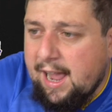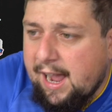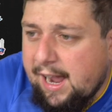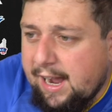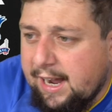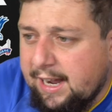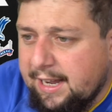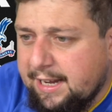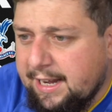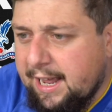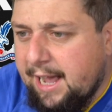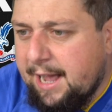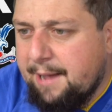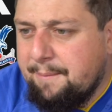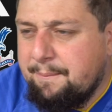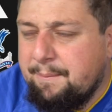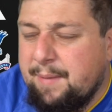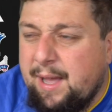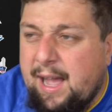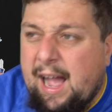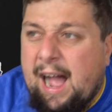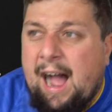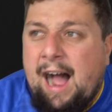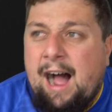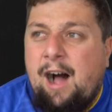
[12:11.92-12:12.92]

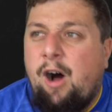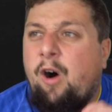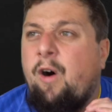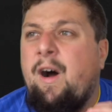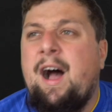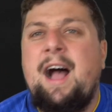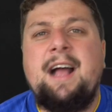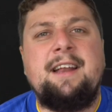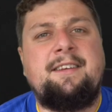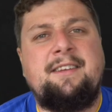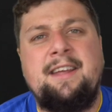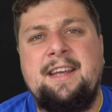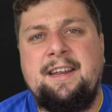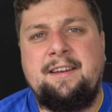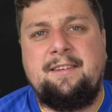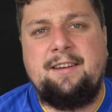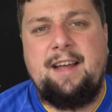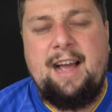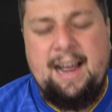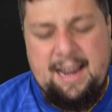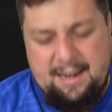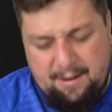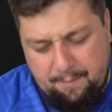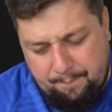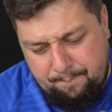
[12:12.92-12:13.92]
And all I did,
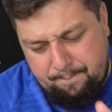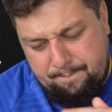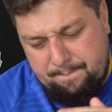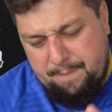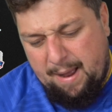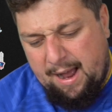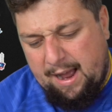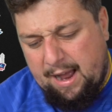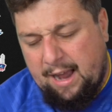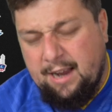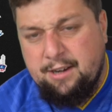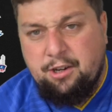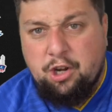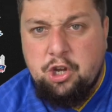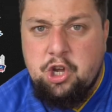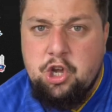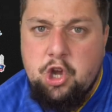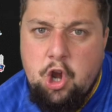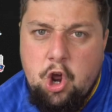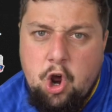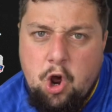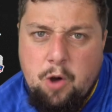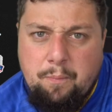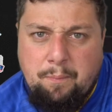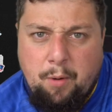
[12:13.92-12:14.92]
I had a
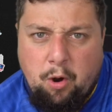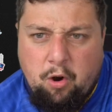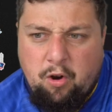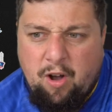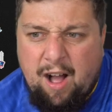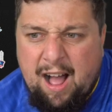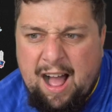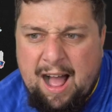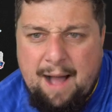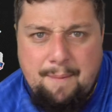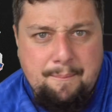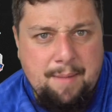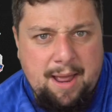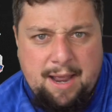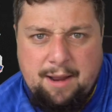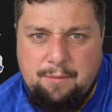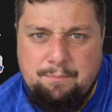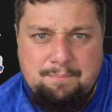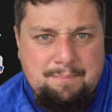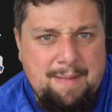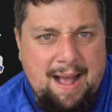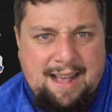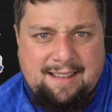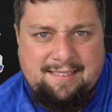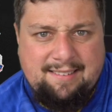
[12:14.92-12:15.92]
notebook like that, mate,
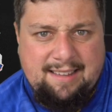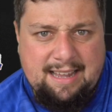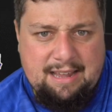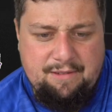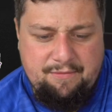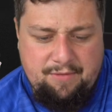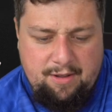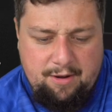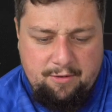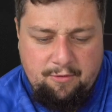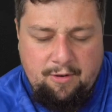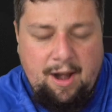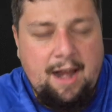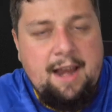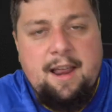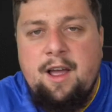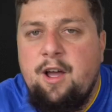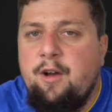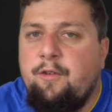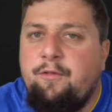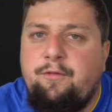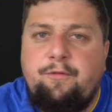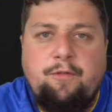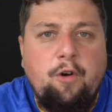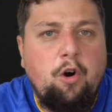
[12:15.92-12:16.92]
massive, right,
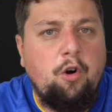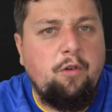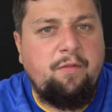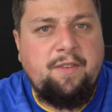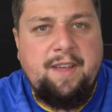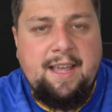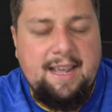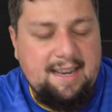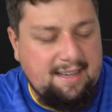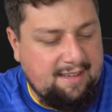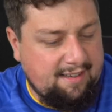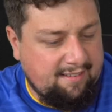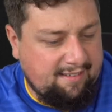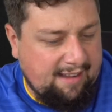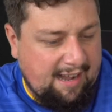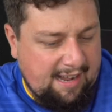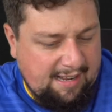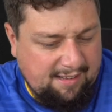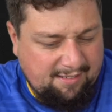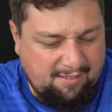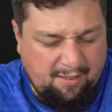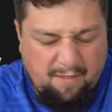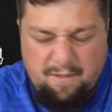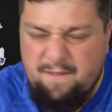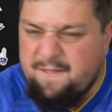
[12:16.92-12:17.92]
full of kit
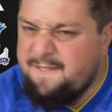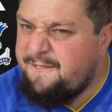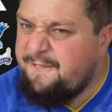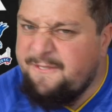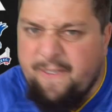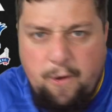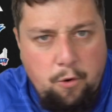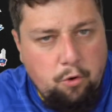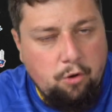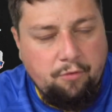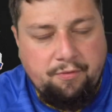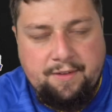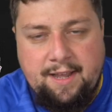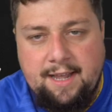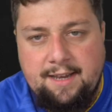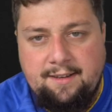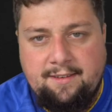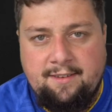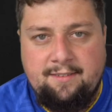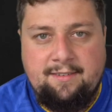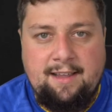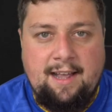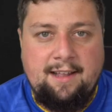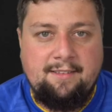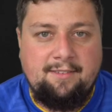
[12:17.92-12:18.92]
designs.
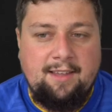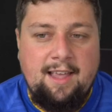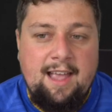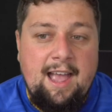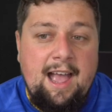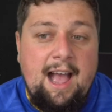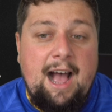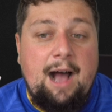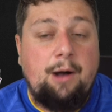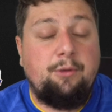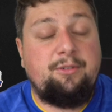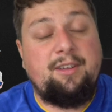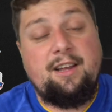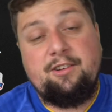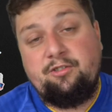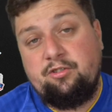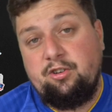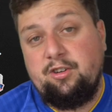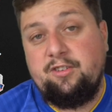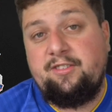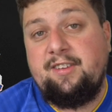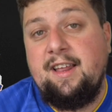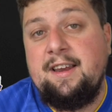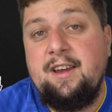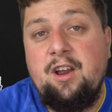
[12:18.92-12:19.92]
I was actually
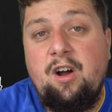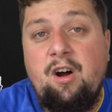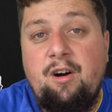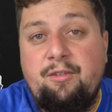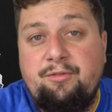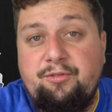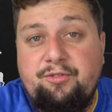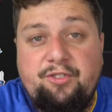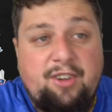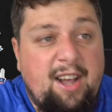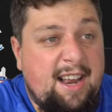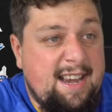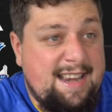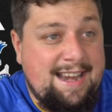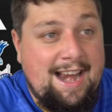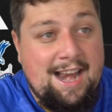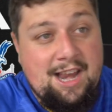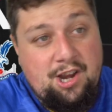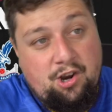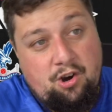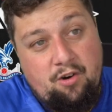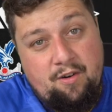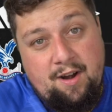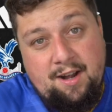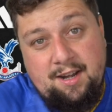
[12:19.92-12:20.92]
going to send it off to like
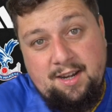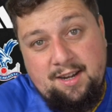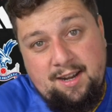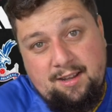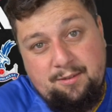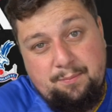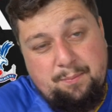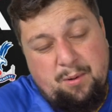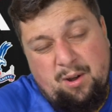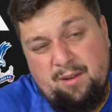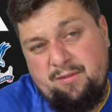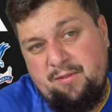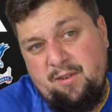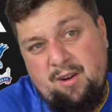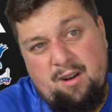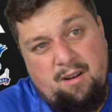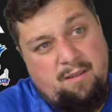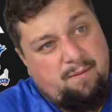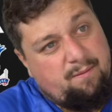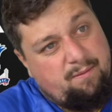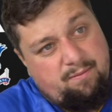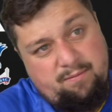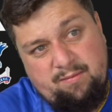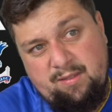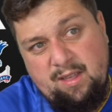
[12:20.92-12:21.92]
Nike or Adidas, but I
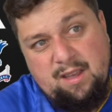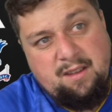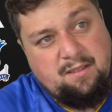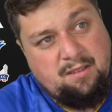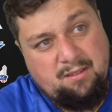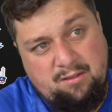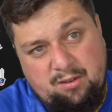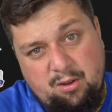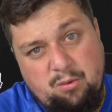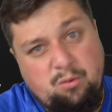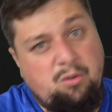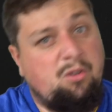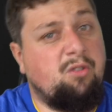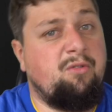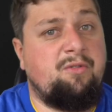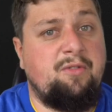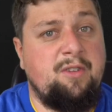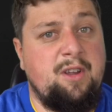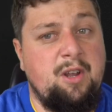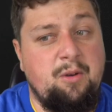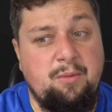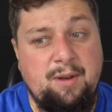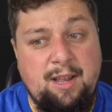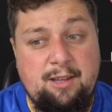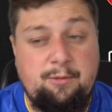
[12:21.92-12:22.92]
thought these are too good for
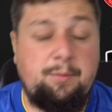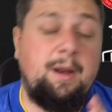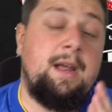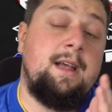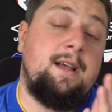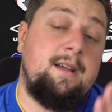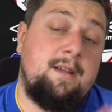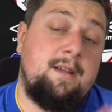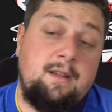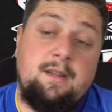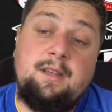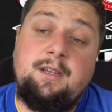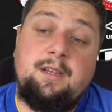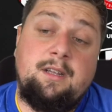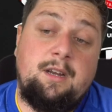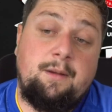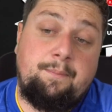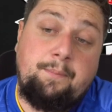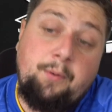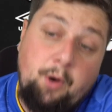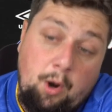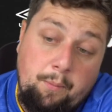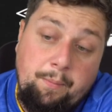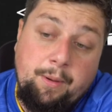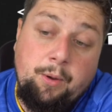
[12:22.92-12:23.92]
you, and that's, you know,
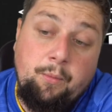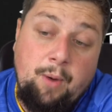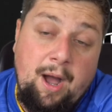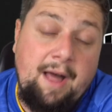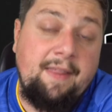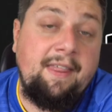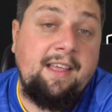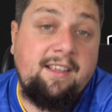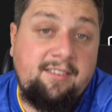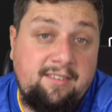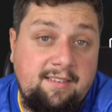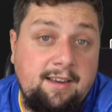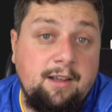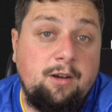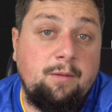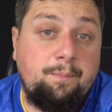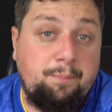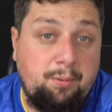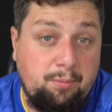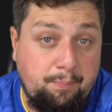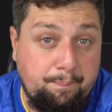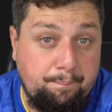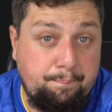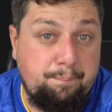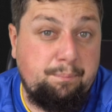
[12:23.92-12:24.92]
probably why they're still
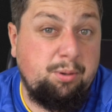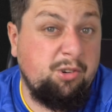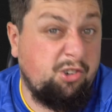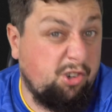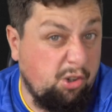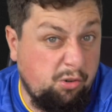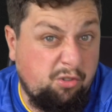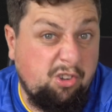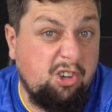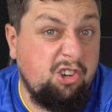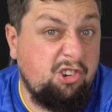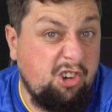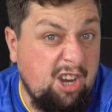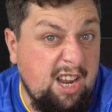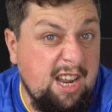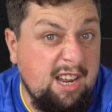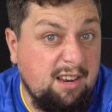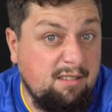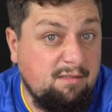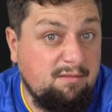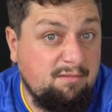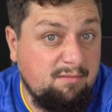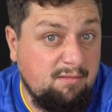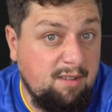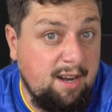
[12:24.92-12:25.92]
producing
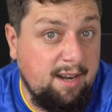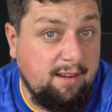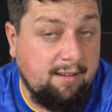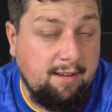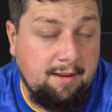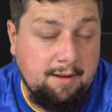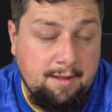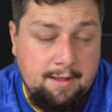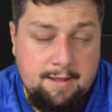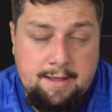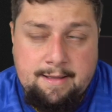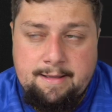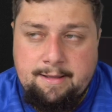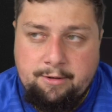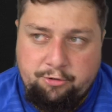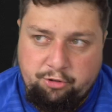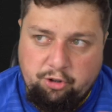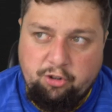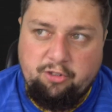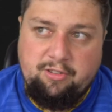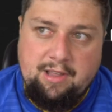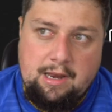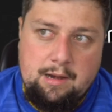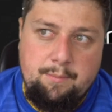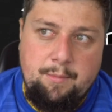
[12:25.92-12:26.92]
shit. Really, I
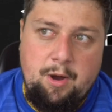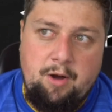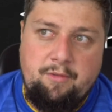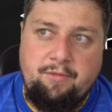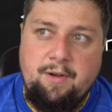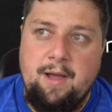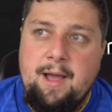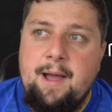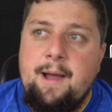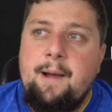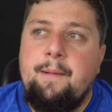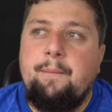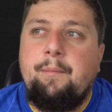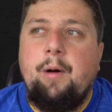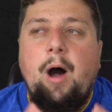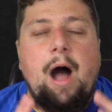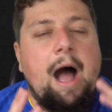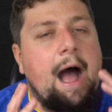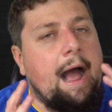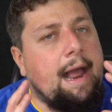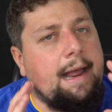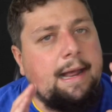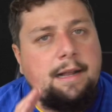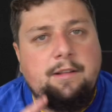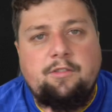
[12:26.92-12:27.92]
should have sent them off. But
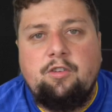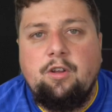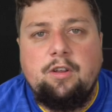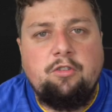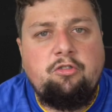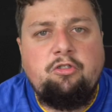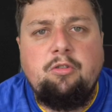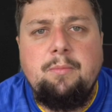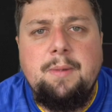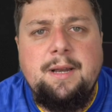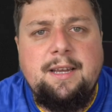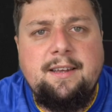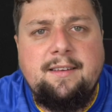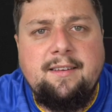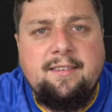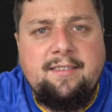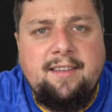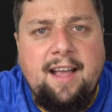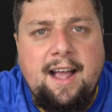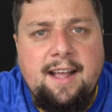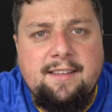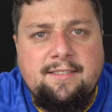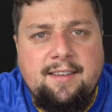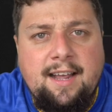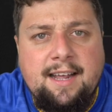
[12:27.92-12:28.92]
I had some of the
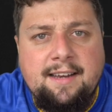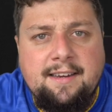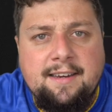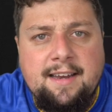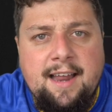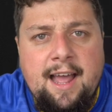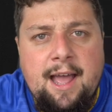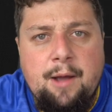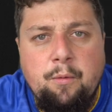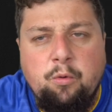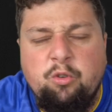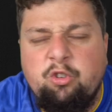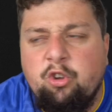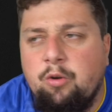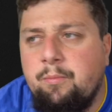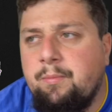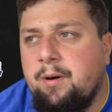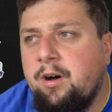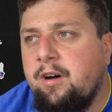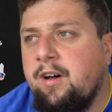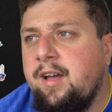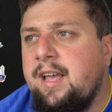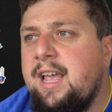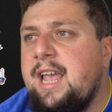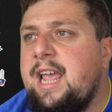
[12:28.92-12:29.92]
designs I had in there was
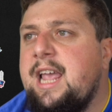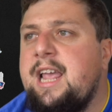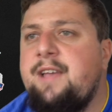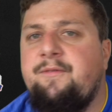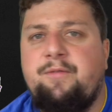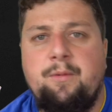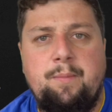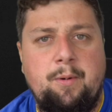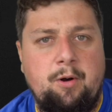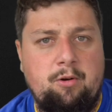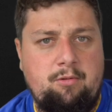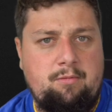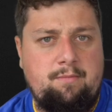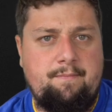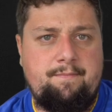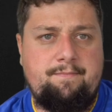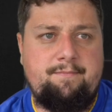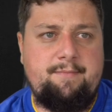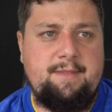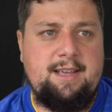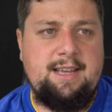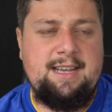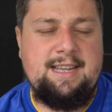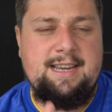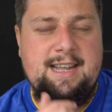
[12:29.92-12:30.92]
unbelievable,
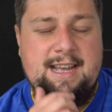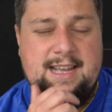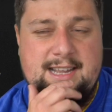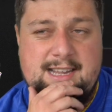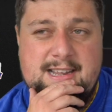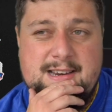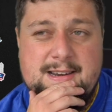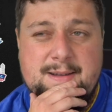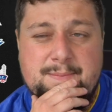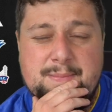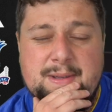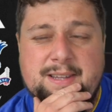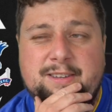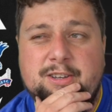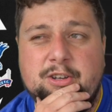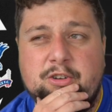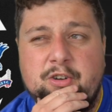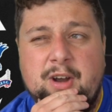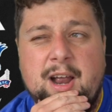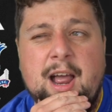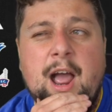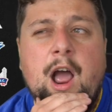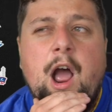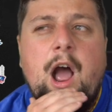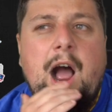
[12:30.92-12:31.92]
and you know, Mr.
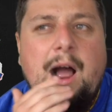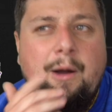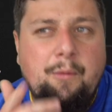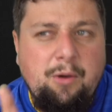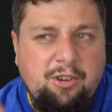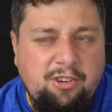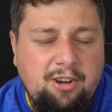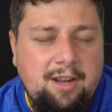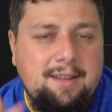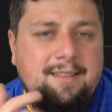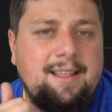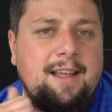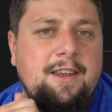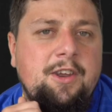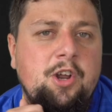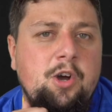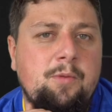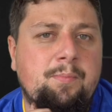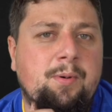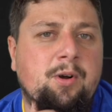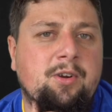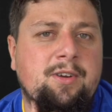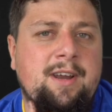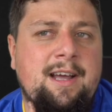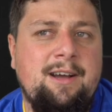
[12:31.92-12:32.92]
Dre. I wish I had that
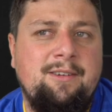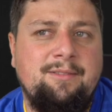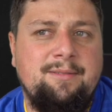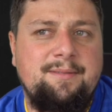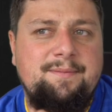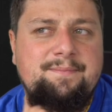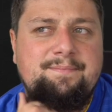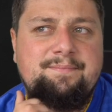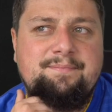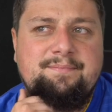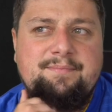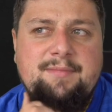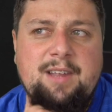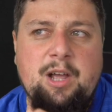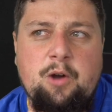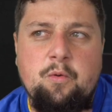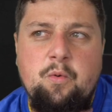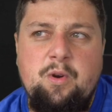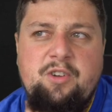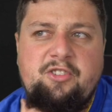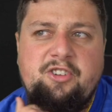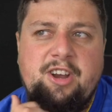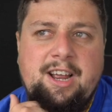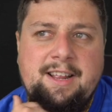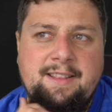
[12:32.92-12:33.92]
notebook now.
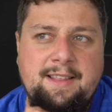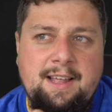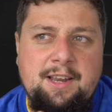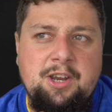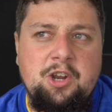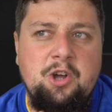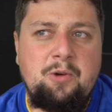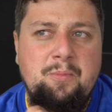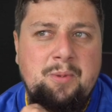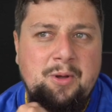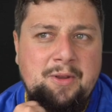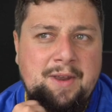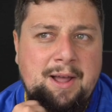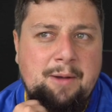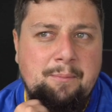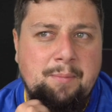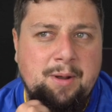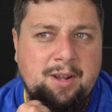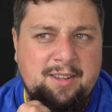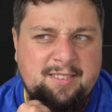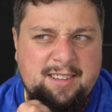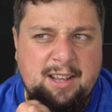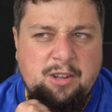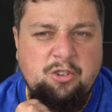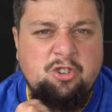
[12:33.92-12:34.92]

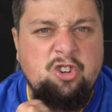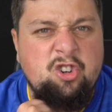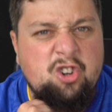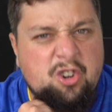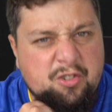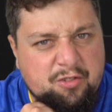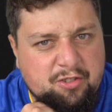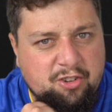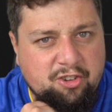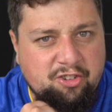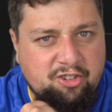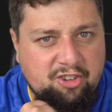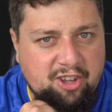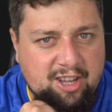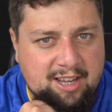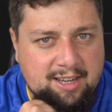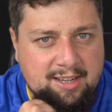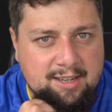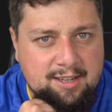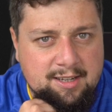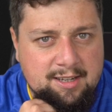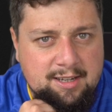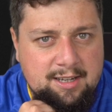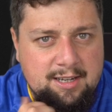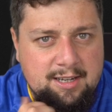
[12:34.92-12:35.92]
Because I'd love to
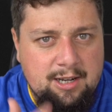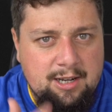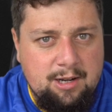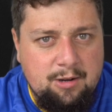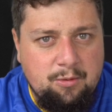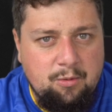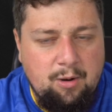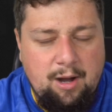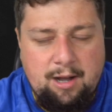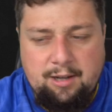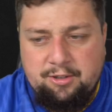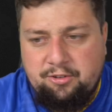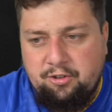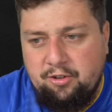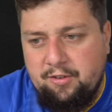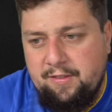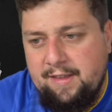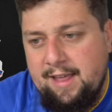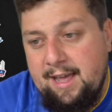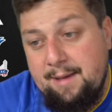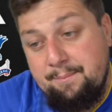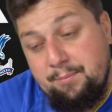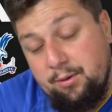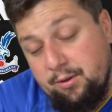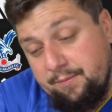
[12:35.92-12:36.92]
see what I'd done
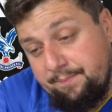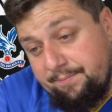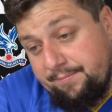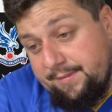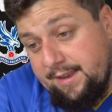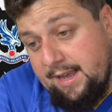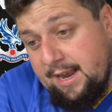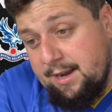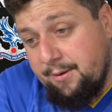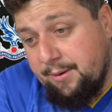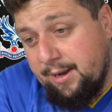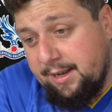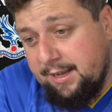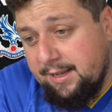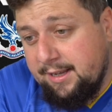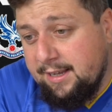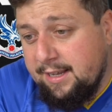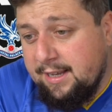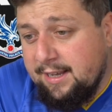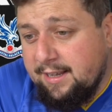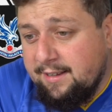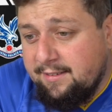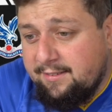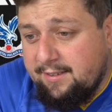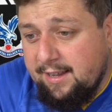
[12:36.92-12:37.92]
there. But anyway,
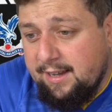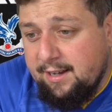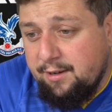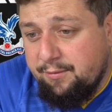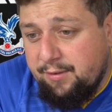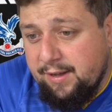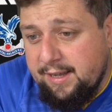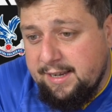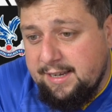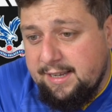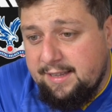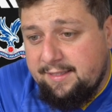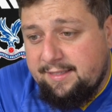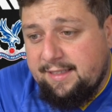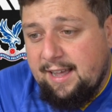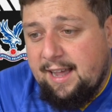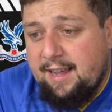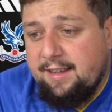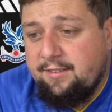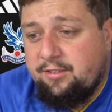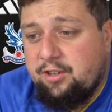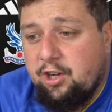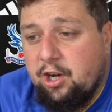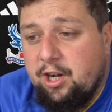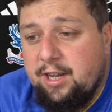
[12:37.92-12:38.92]
c'est la vie,
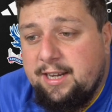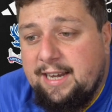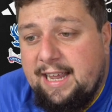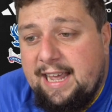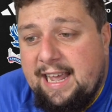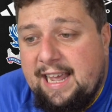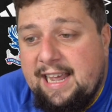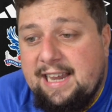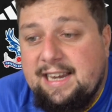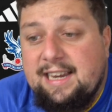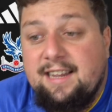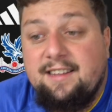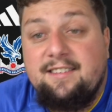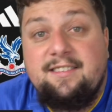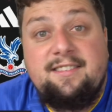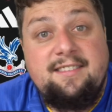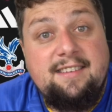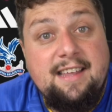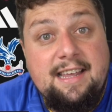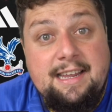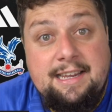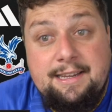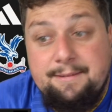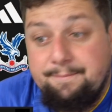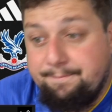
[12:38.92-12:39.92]
that is going in
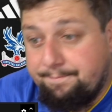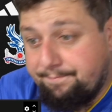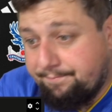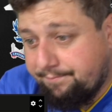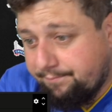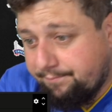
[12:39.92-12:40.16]
C.